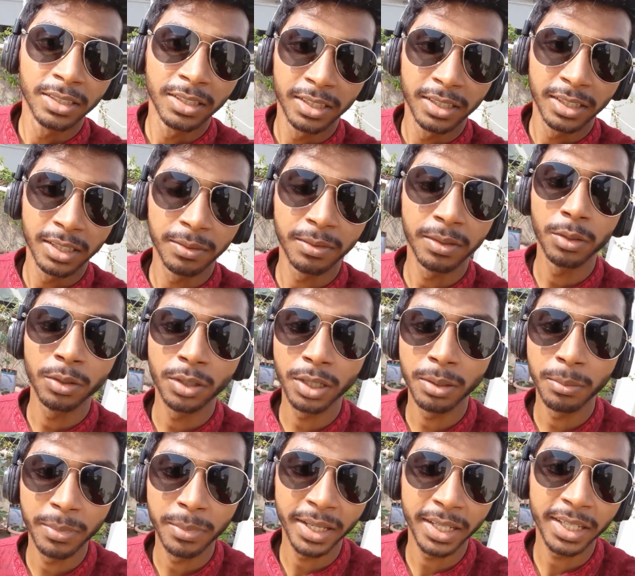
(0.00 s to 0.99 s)
Even when
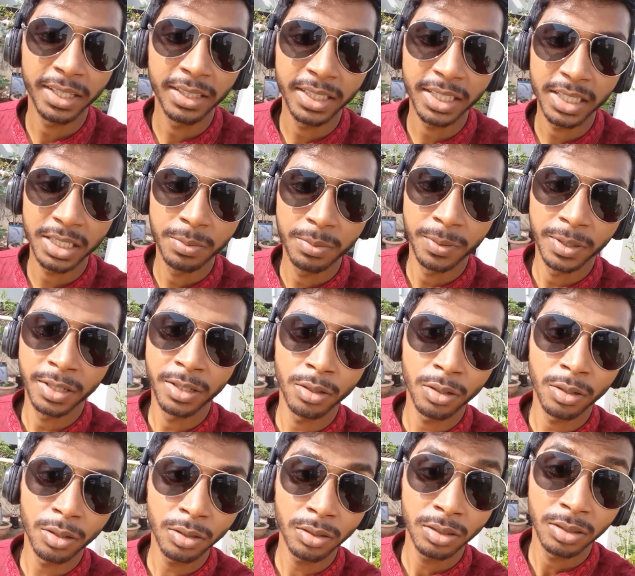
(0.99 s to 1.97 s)
I'm making this
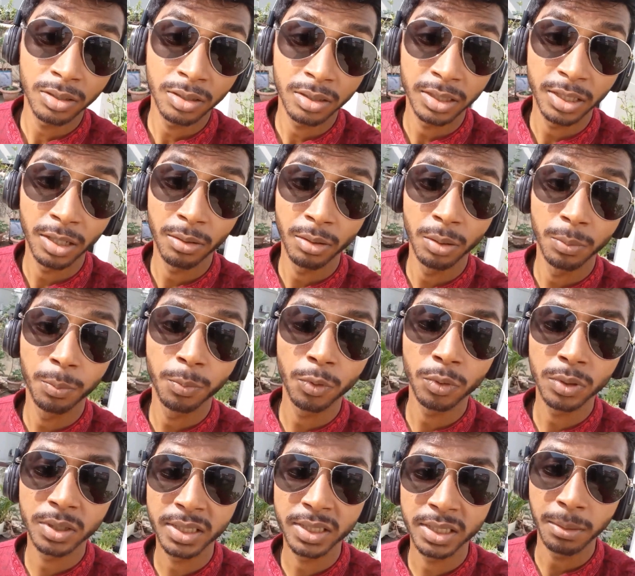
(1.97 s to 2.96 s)
video, they will
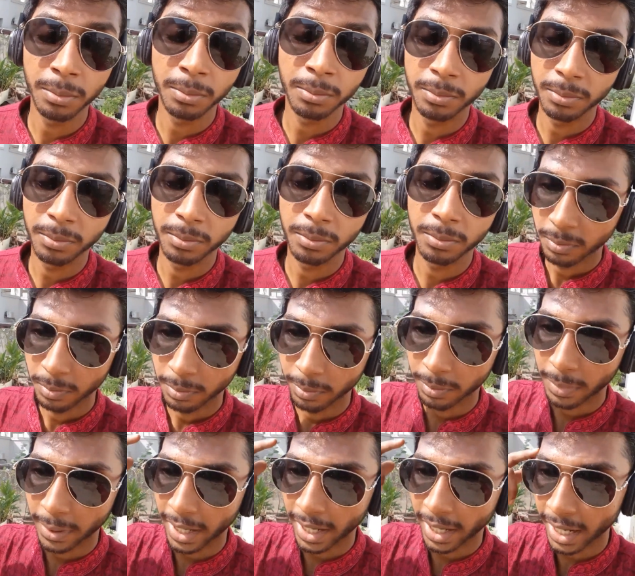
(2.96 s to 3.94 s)
put some
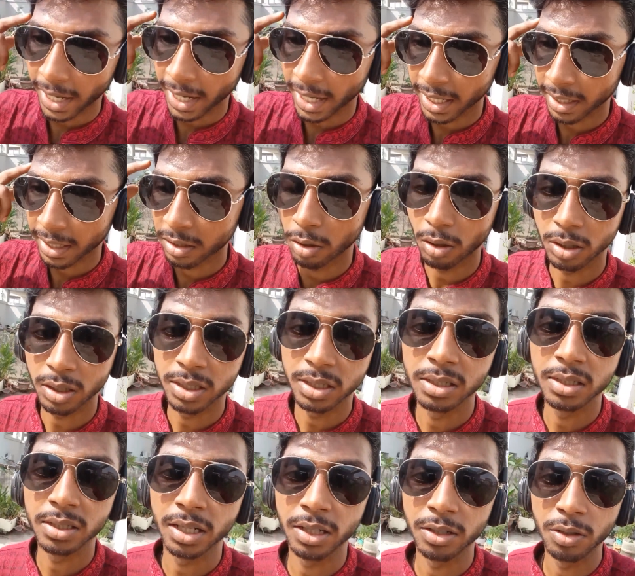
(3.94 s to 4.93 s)
bad thoughts
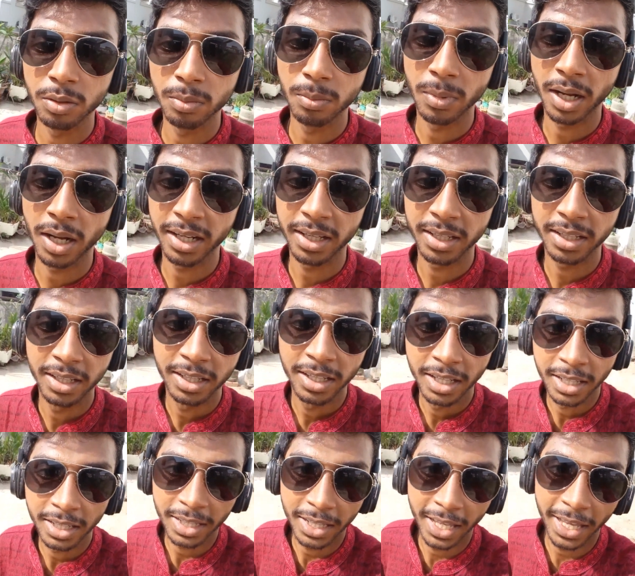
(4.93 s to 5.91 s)
inside your mind,
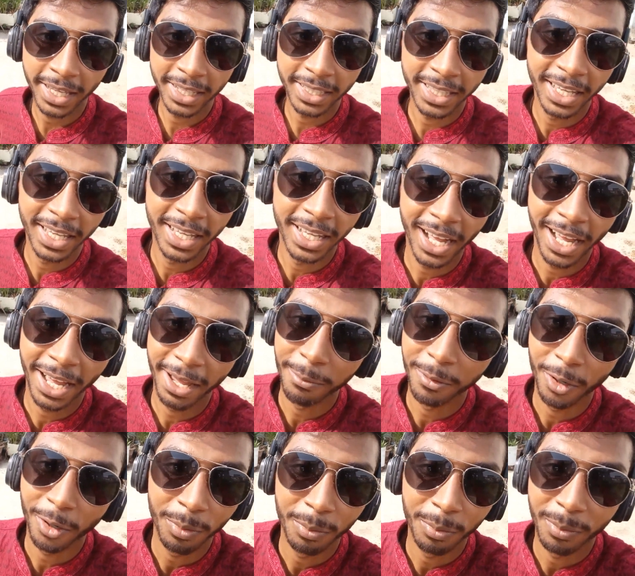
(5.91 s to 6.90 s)
like I am
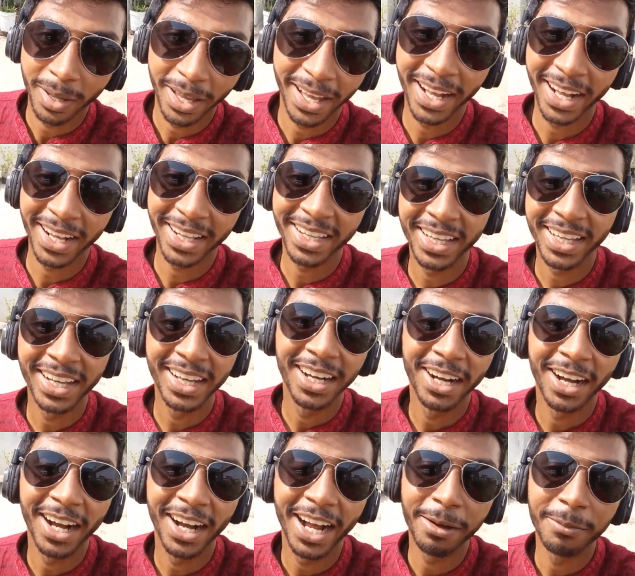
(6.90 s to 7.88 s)
gone mad,
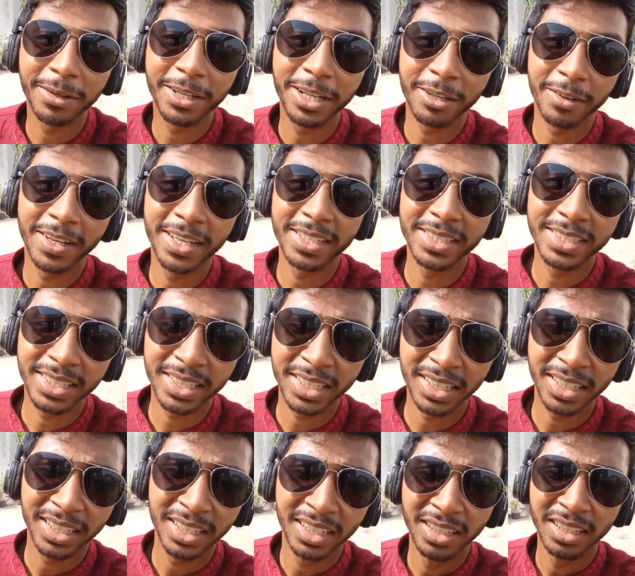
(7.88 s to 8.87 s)
I am crazy,
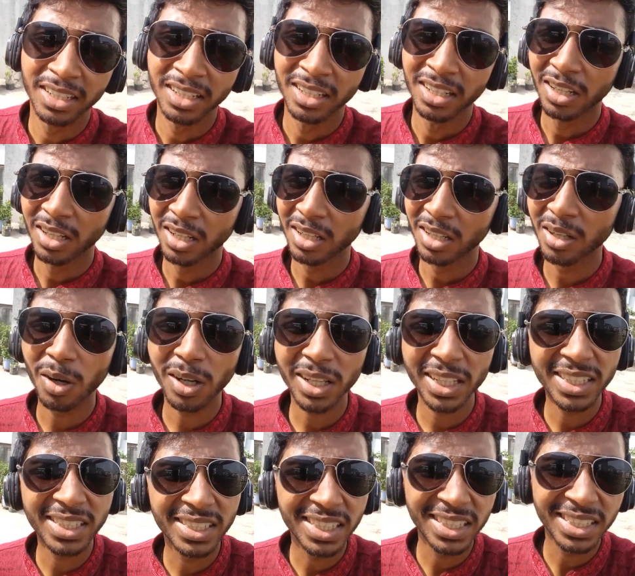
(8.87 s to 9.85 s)
what
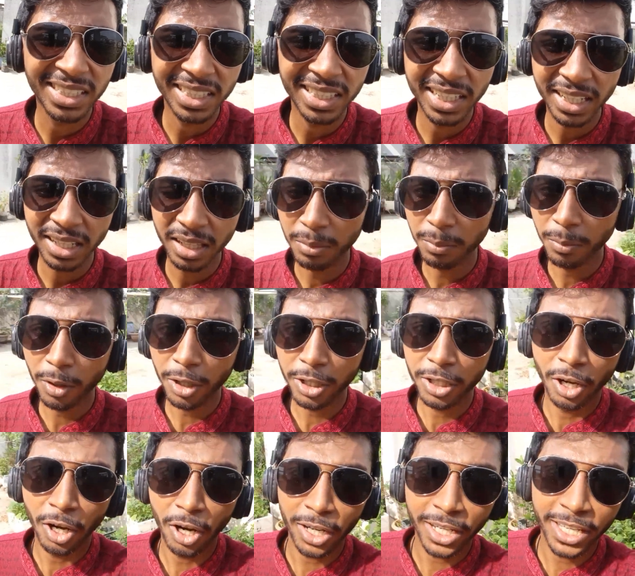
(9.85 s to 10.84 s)
is this little boy
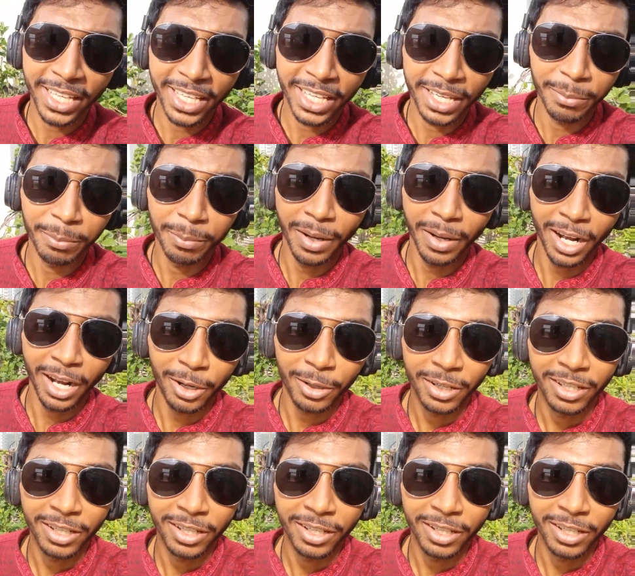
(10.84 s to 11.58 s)
talking about,